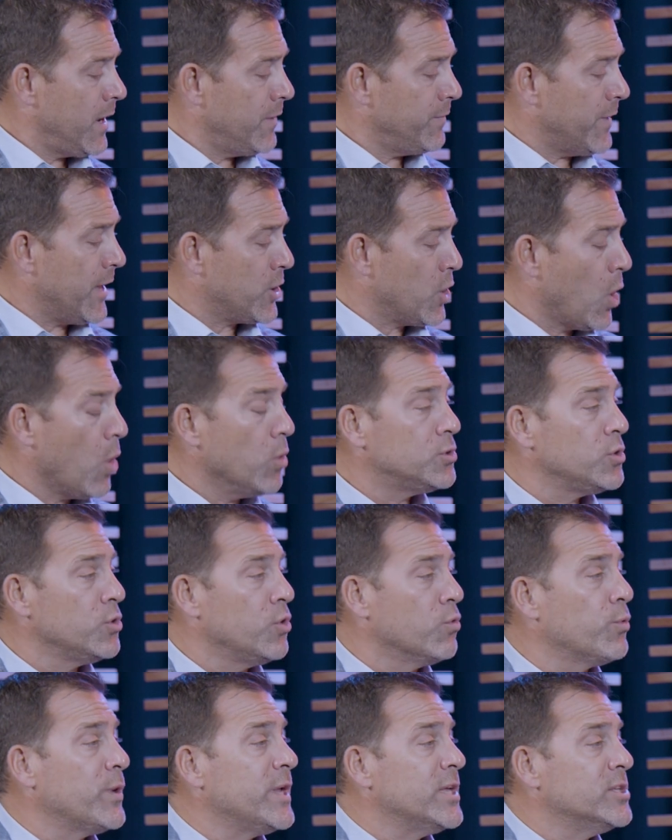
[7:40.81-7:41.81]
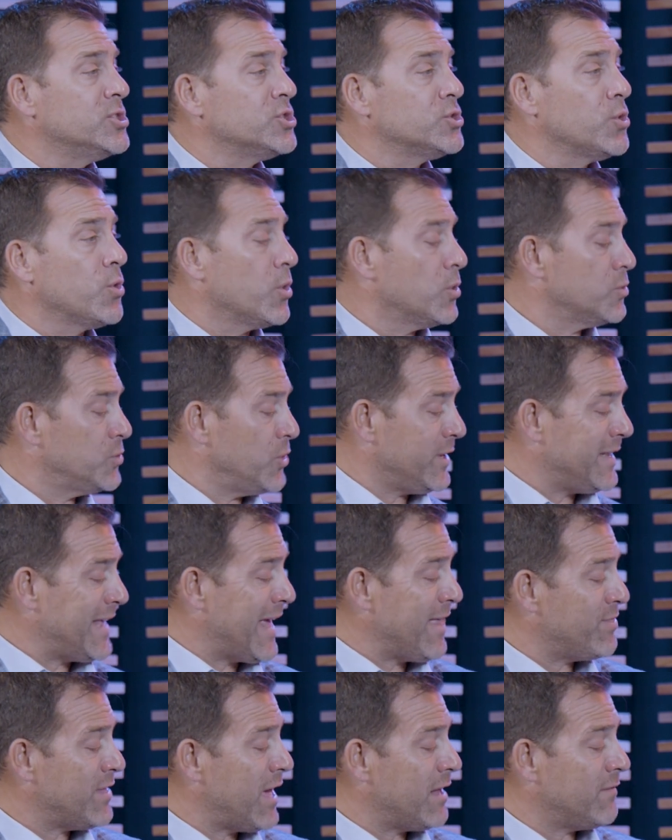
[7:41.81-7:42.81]
and they go to the reinsurer to
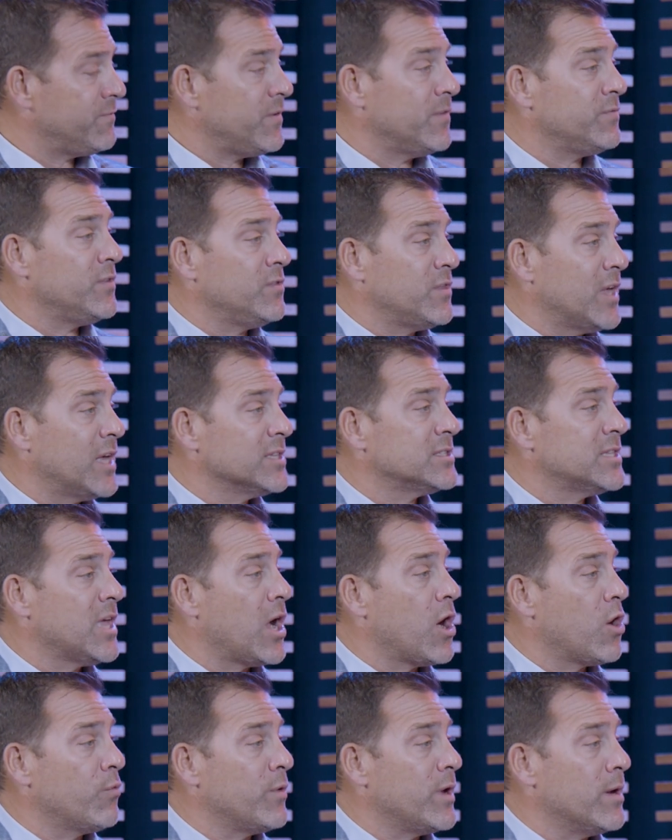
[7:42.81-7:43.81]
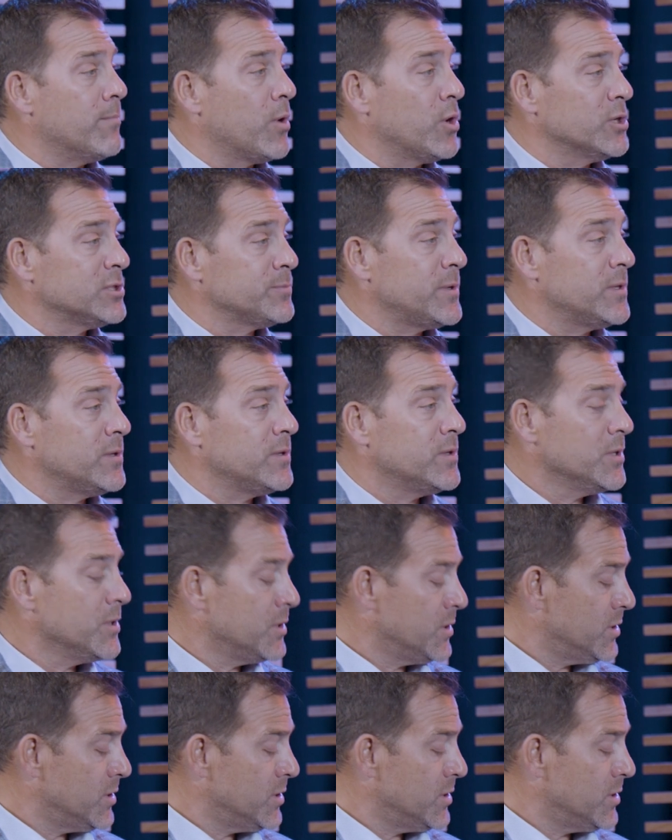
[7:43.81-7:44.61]
get that $50,000 reimbursement.